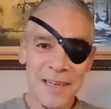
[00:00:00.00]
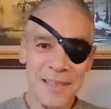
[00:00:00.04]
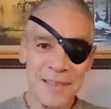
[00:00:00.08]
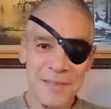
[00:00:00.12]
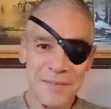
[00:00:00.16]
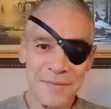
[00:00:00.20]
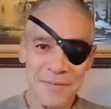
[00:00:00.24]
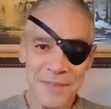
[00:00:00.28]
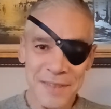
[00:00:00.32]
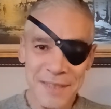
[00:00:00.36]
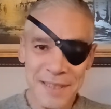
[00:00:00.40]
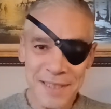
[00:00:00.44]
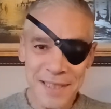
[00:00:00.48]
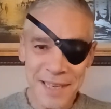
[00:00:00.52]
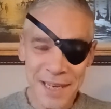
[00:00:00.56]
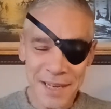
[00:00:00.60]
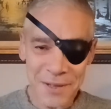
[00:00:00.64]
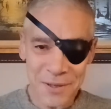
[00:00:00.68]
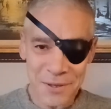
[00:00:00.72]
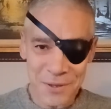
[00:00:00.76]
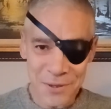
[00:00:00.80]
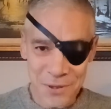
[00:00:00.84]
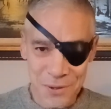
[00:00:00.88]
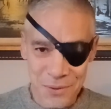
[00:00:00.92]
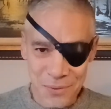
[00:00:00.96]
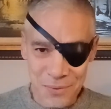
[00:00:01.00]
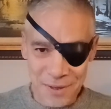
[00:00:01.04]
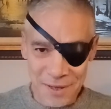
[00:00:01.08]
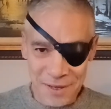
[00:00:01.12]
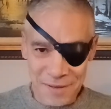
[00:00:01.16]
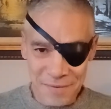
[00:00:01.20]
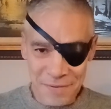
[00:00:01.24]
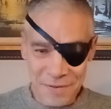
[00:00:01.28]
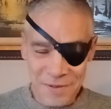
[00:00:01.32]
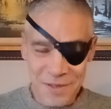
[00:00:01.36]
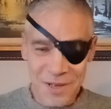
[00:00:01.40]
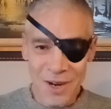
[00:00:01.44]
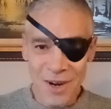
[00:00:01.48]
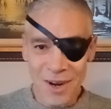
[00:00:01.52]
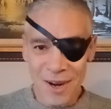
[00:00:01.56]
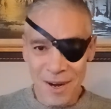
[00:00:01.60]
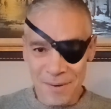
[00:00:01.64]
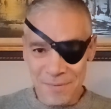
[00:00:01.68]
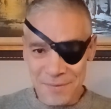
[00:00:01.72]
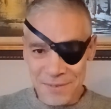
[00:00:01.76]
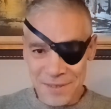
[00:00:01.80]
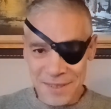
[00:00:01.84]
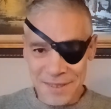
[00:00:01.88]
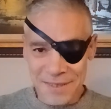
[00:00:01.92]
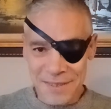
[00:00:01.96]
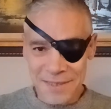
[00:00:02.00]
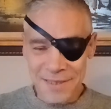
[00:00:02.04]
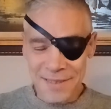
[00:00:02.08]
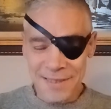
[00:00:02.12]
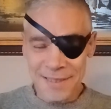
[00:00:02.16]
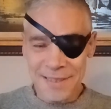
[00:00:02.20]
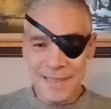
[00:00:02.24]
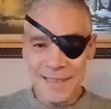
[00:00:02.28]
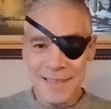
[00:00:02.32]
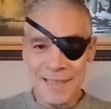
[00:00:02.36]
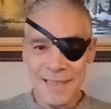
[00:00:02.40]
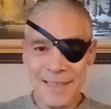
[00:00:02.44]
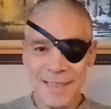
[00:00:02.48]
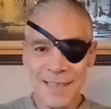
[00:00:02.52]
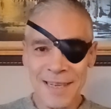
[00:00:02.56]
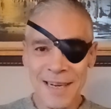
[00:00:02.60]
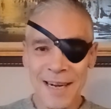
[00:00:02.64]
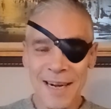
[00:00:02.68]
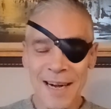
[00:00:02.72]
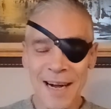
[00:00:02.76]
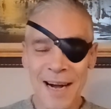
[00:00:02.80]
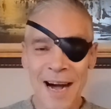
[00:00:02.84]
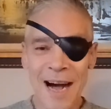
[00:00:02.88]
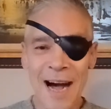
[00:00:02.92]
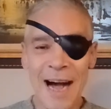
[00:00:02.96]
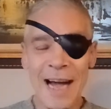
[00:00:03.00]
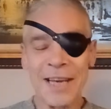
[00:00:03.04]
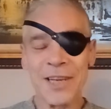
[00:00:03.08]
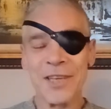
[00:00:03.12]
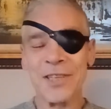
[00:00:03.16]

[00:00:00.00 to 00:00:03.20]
of Taylor Swift, obviously. I